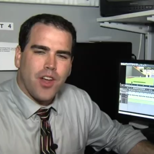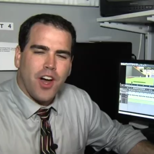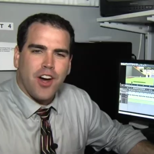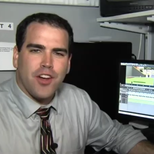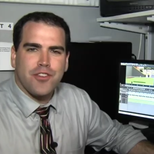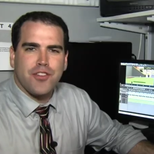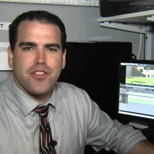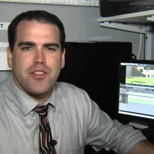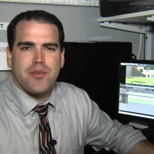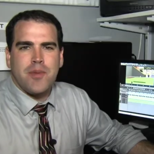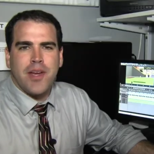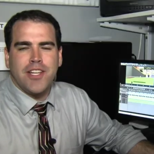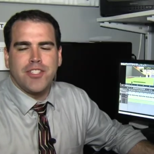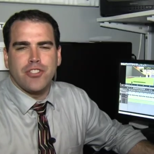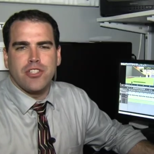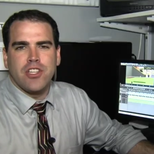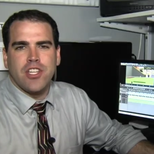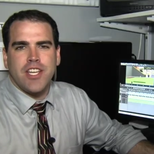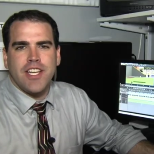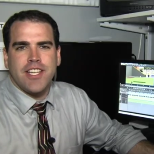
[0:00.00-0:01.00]
On to the
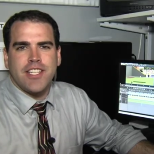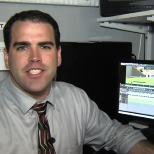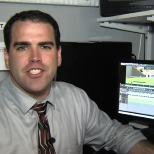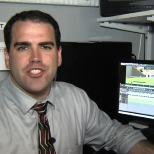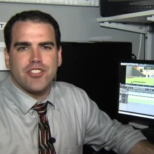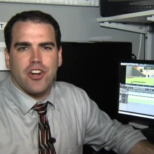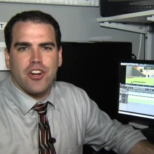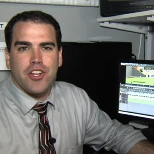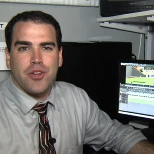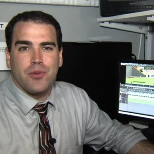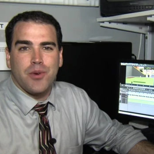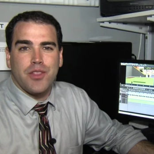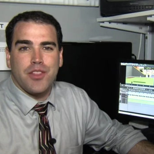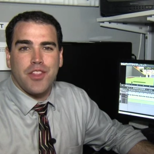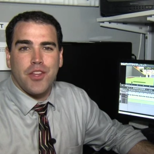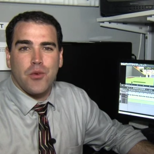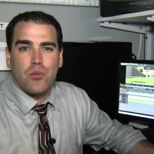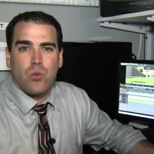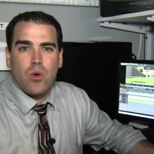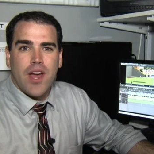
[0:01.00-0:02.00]
major leagues, starting with
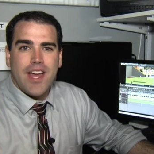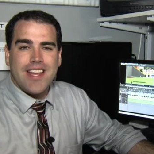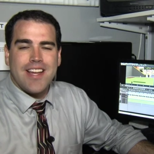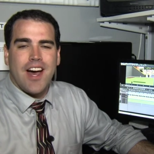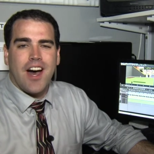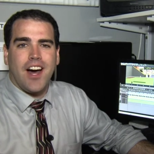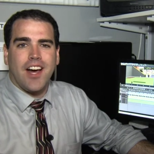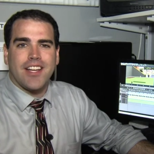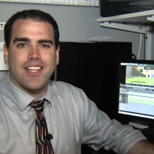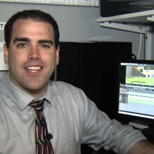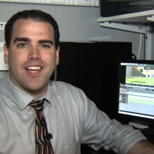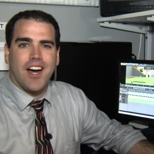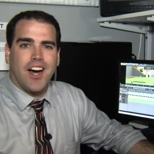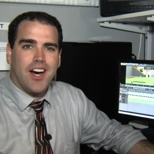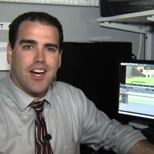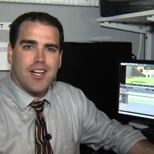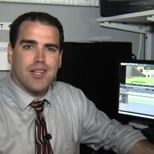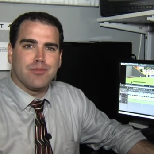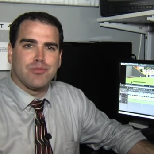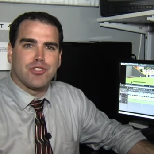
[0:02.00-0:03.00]
the red-hot
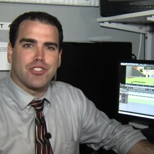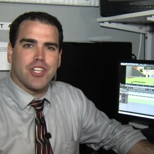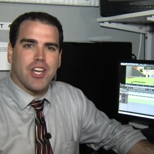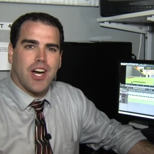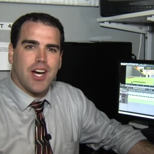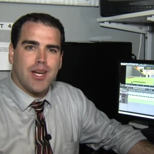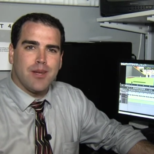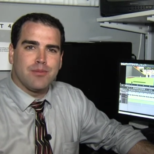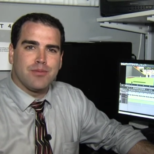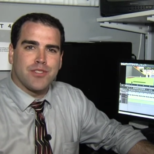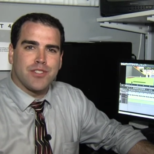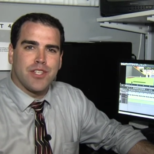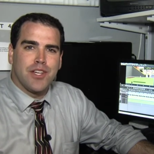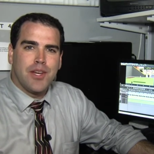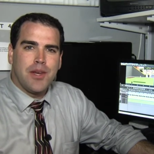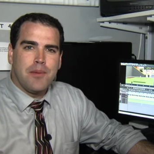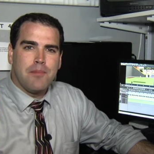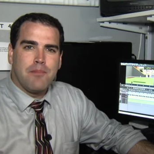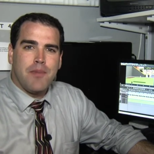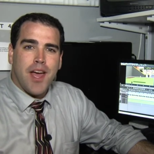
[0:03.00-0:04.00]
Cubs. Cubs
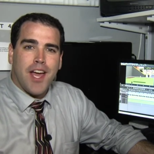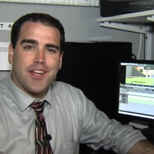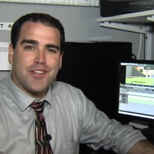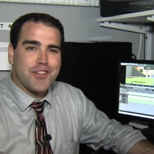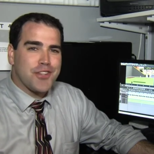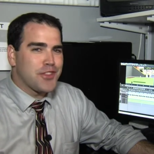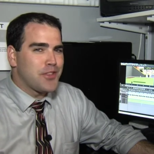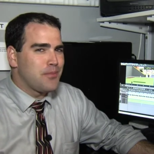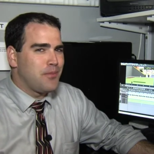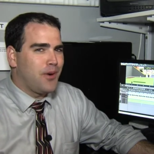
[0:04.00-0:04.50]
mashing the